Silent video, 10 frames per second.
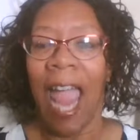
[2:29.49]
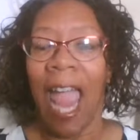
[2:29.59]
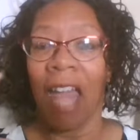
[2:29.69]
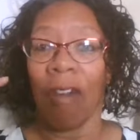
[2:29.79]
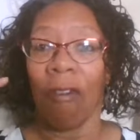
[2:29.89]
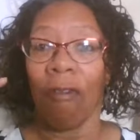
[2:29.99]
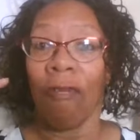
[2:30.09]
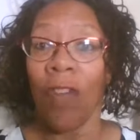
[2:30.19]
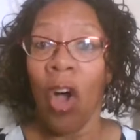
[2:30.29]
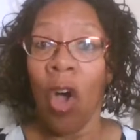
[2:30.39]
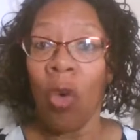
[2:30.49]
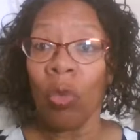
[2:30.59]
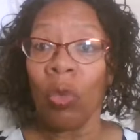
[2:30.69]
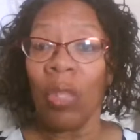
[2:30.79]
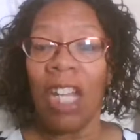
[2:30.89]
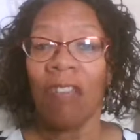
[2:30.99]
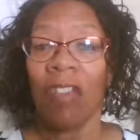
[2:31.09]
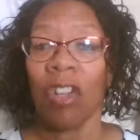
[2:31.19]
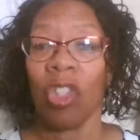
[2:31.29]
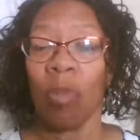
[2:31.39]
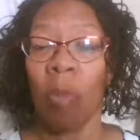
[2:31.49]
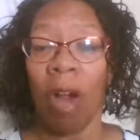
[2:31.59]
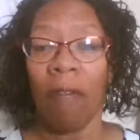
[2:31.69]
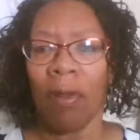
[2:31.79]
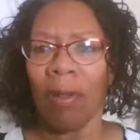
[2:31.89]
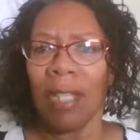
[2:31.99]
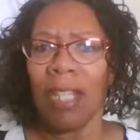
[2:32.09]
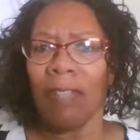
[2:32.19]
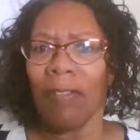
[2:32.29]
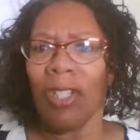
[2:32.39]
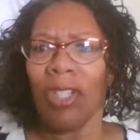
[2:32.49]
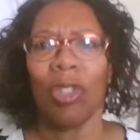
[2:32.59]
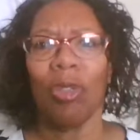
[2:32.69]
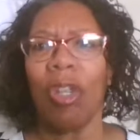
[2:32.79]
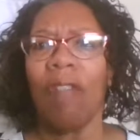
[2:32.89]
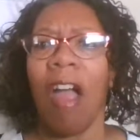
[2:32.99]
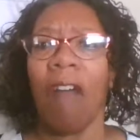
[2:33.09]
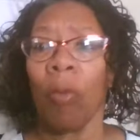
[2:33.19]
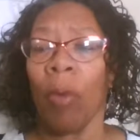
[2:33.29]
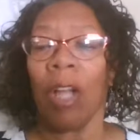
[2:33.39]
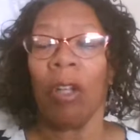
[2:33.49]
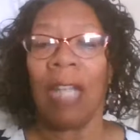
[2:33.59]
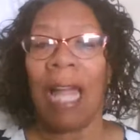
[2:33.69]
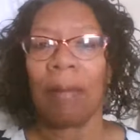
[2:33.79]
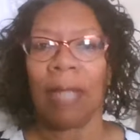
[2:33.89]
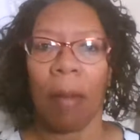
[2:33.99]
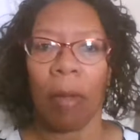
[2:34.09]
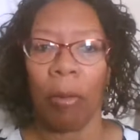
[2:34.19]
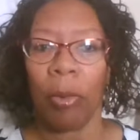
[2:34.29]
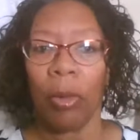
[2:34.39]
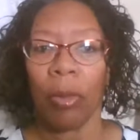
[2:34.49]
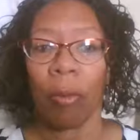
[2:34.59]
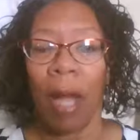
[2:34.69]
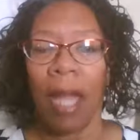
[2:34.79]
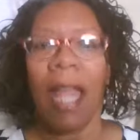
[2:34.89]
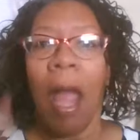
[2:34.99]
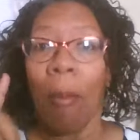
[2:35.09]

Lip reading: and a phone, even a smartphone, say for instance, you don't even have a regular laptop computer, right?